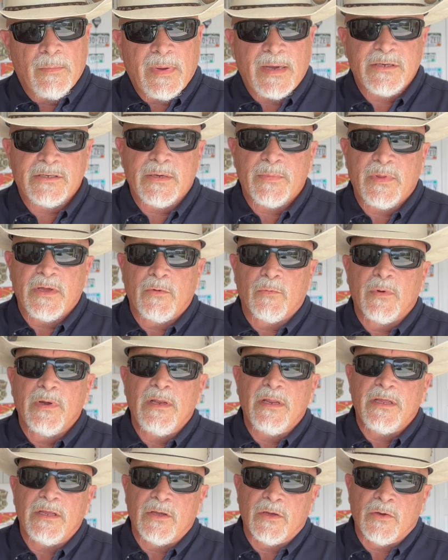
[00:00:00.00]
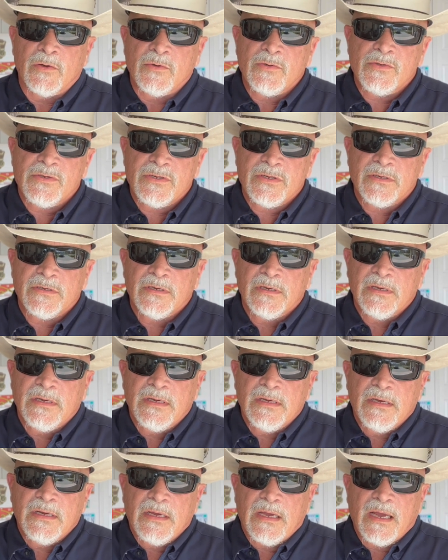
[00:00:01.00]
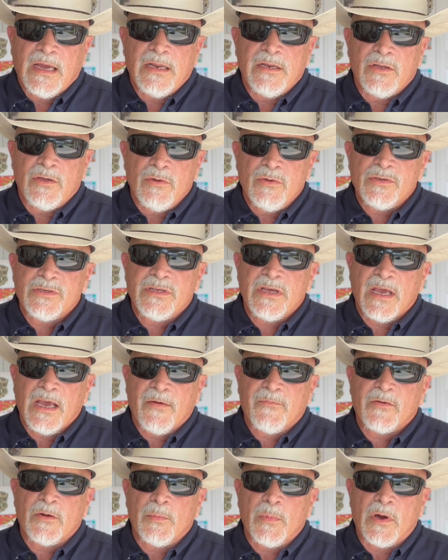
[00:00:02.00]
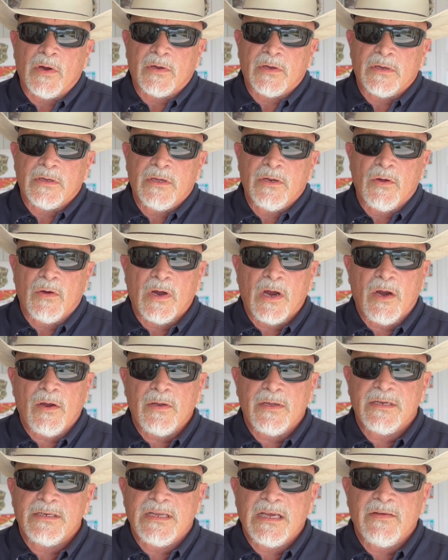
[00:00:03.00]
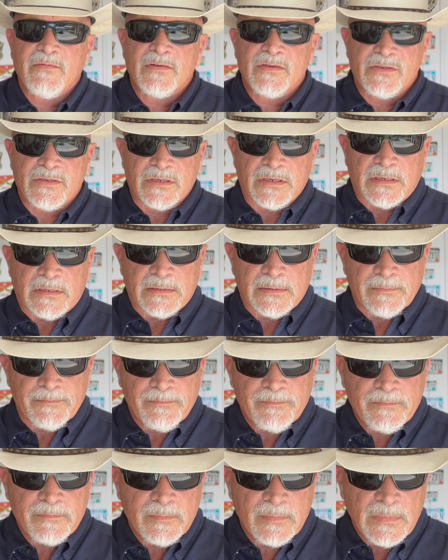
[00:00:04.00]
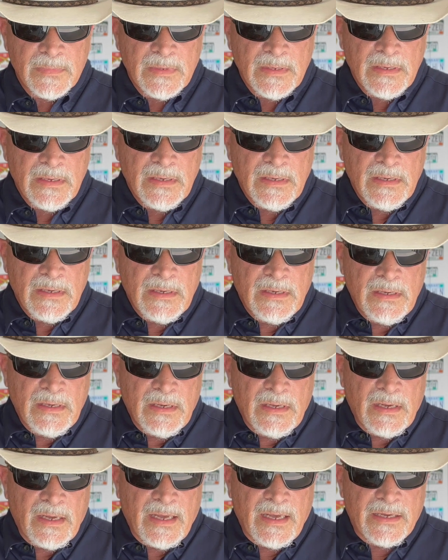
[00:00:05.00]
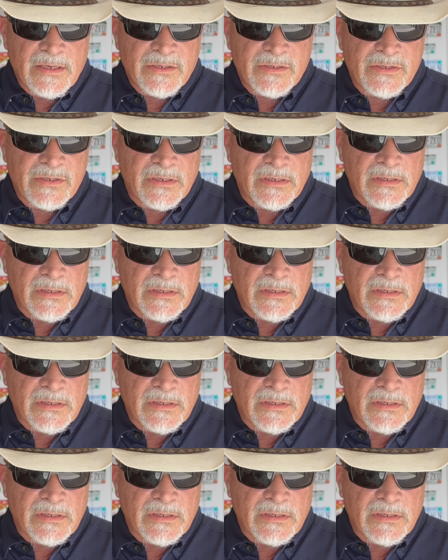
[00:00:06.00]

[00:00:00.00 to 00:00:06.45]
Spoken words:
something really used and use the aftermarket. You know, Harley Davidson has,